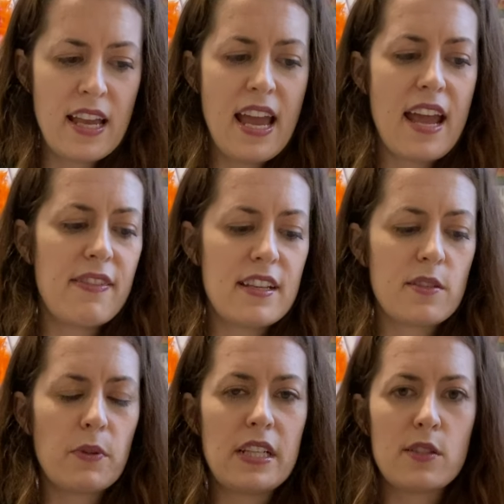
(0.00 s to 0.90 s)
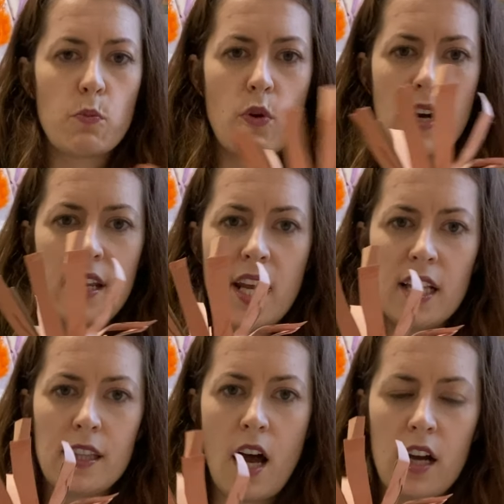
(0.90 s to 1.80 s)
and this one is one
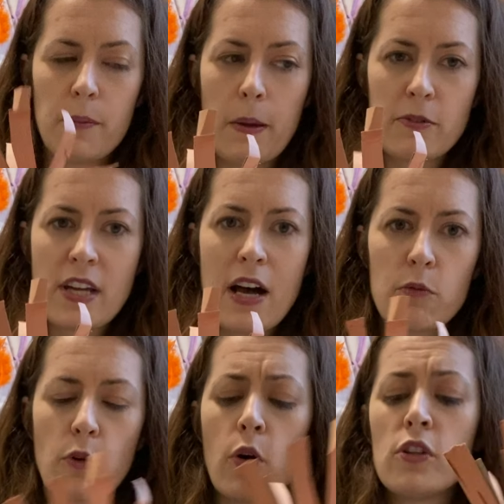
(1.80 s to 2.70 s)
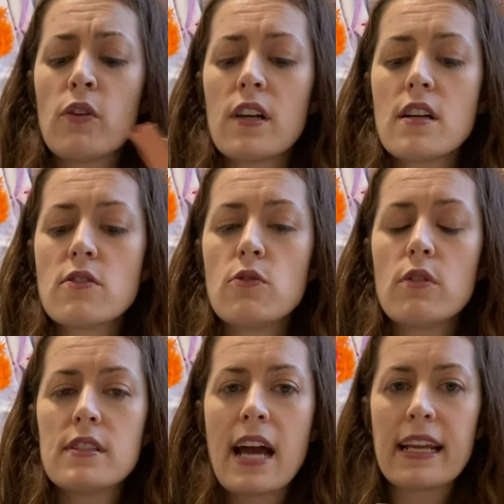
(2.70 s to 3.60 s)
long paper towel roll. You could also do
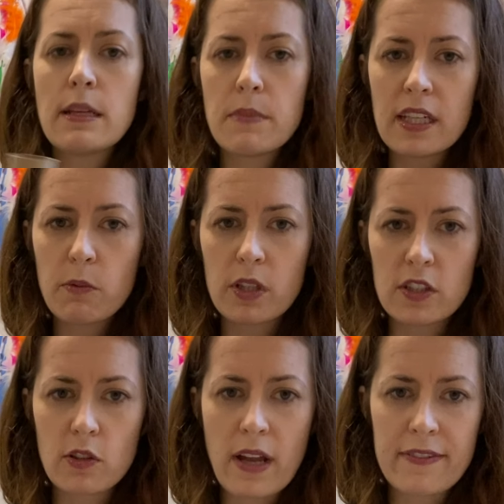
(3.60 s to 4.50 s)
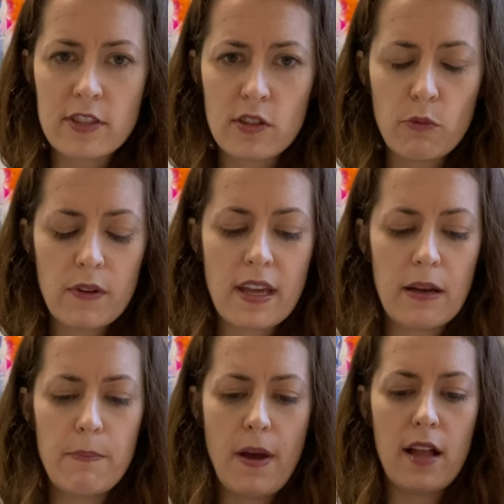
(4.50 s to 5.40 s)
a tiny mini one. You don't have to do
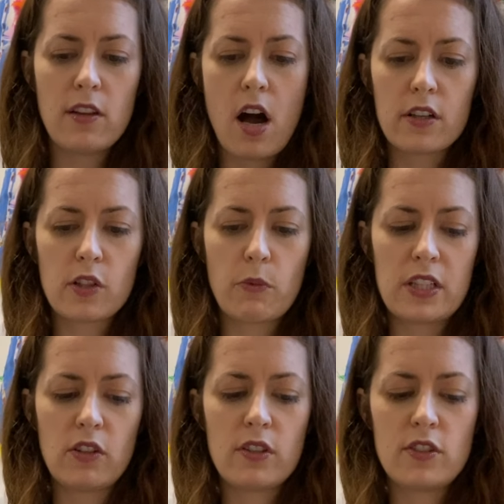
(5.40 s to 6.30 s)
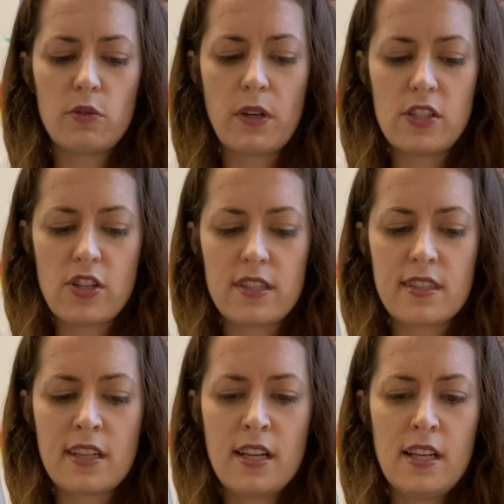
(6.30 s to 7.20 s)
a longer one. You can do one
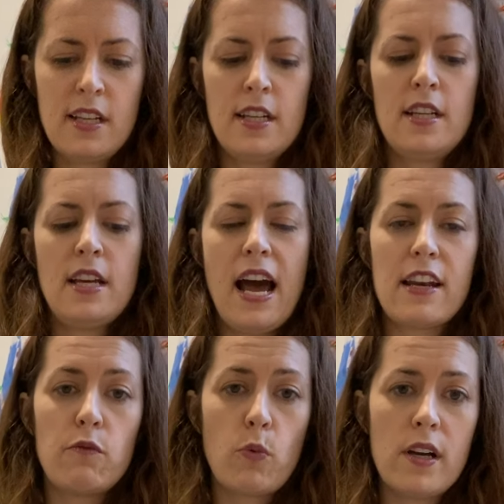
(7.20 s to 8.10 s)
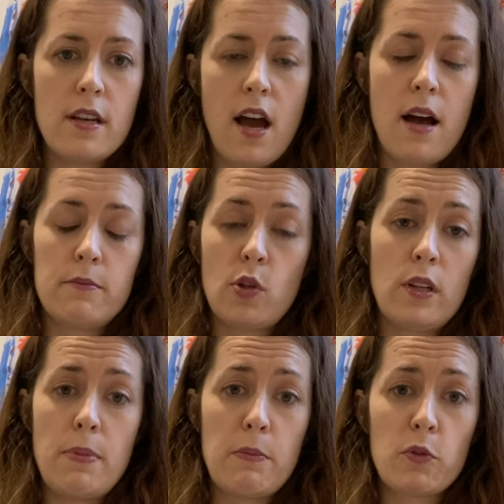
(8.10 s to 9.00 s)
just out of one
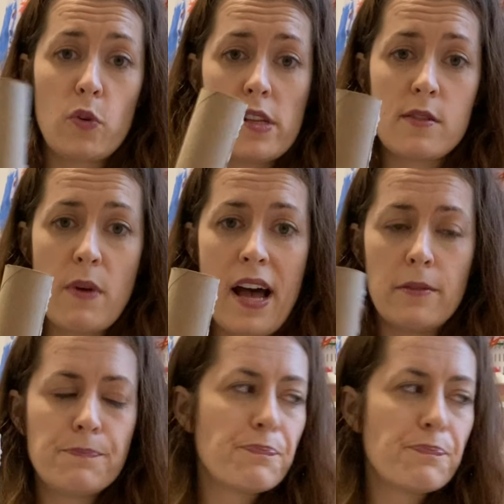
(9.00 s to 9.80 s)
toilet paper roll as well.